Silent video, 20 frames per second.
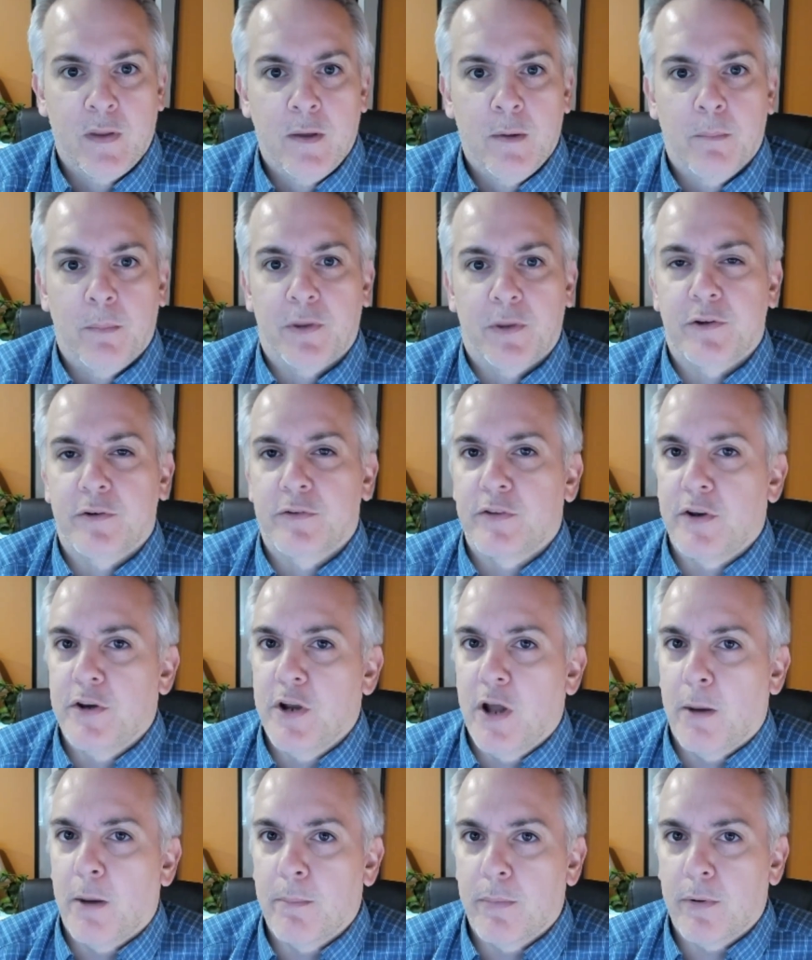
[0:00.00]
But there's a
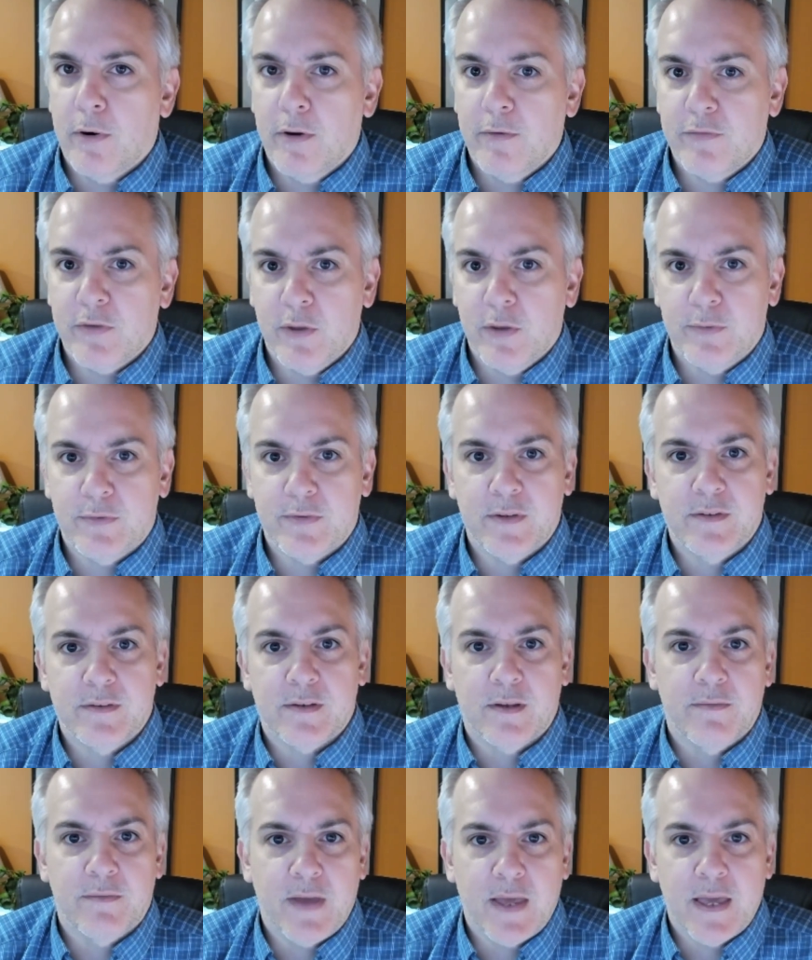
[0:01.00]
number of
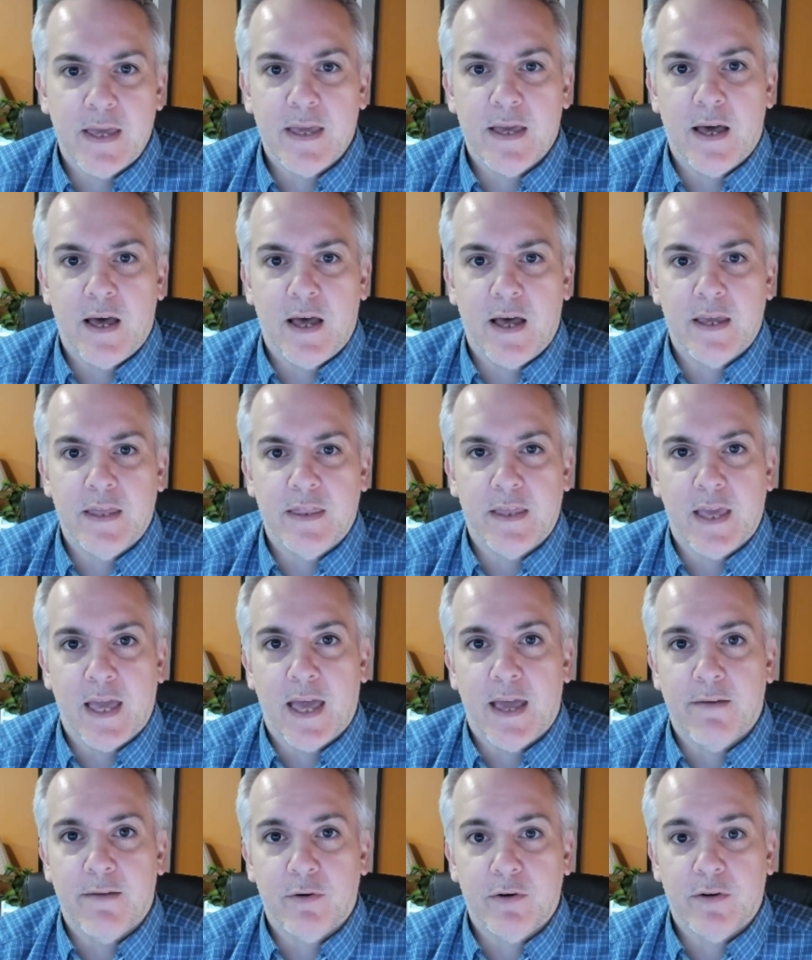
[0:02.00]
uses of AI in the
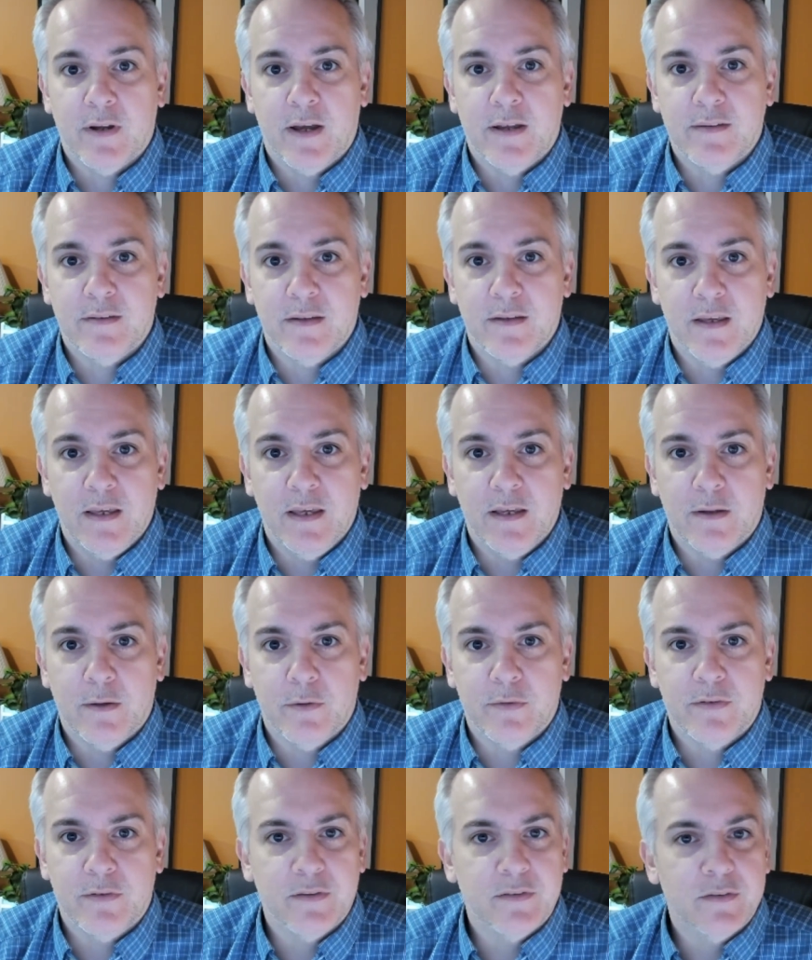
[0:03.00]
advertising
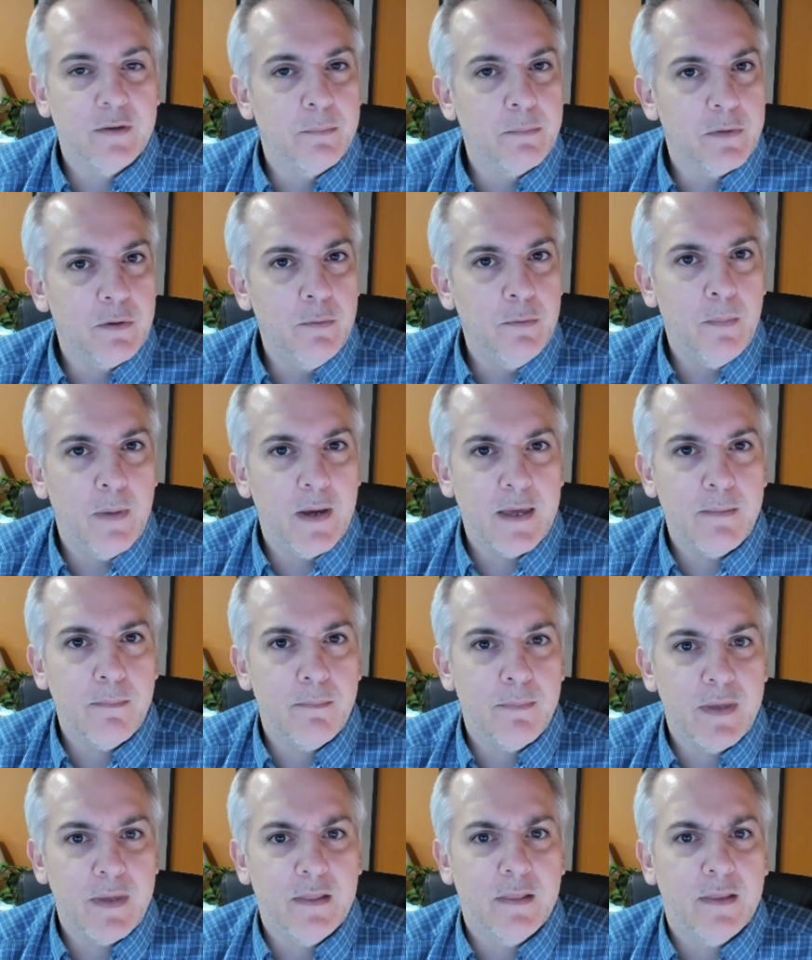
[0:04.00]
ecosystem you
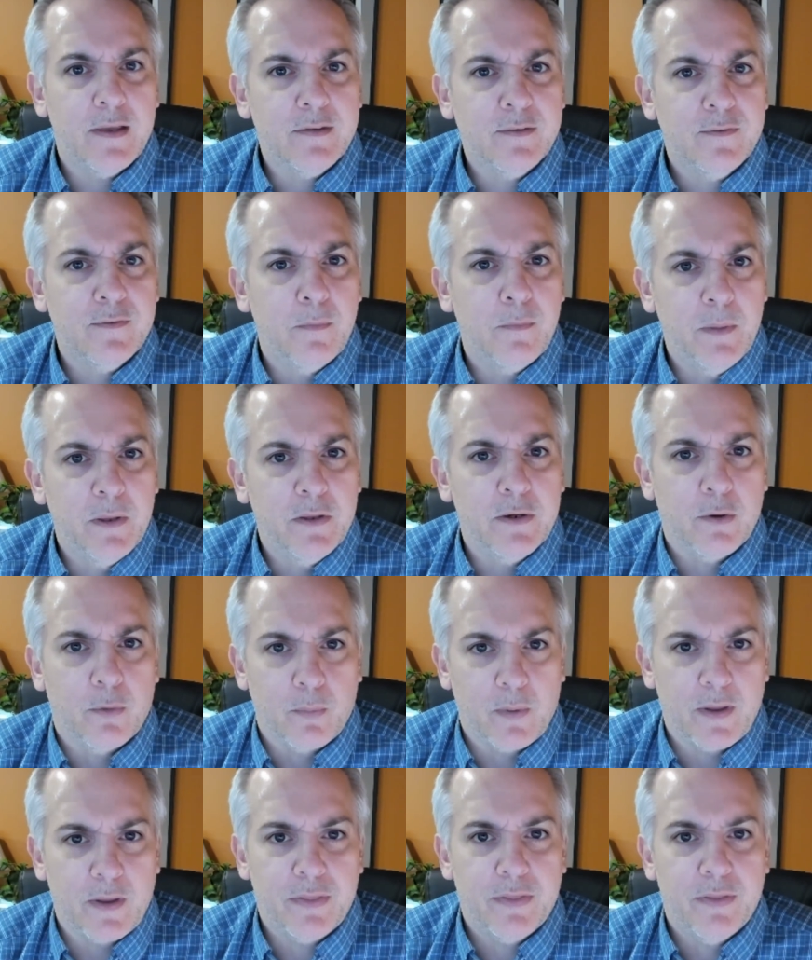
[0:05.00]
might be less
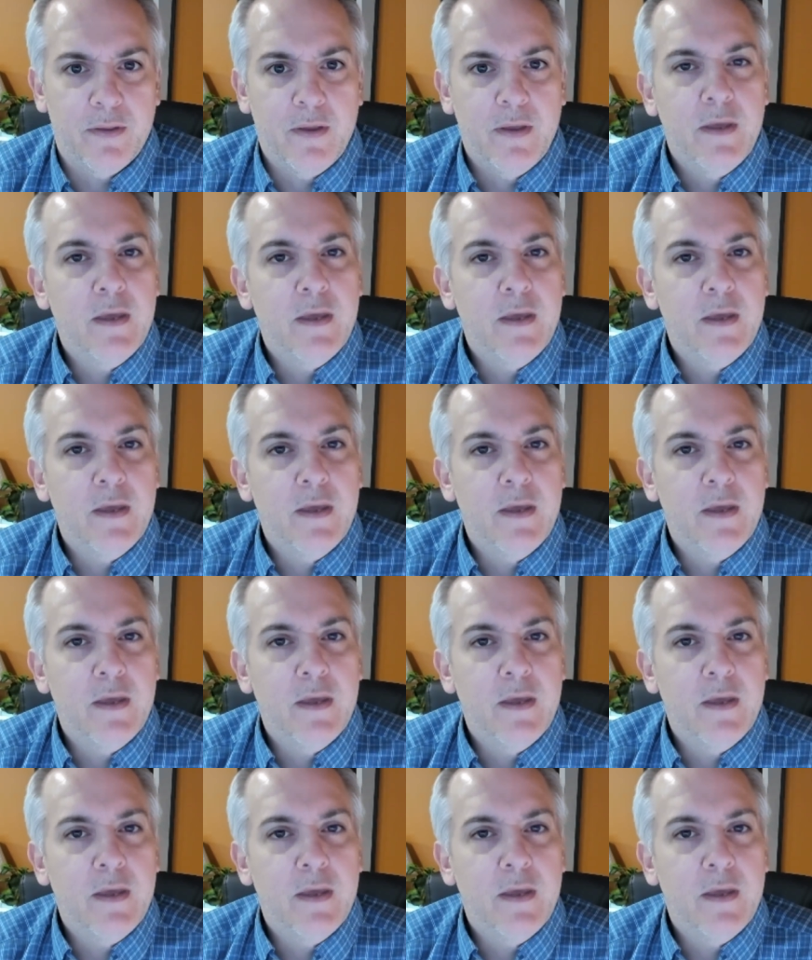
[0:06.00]
familiar with.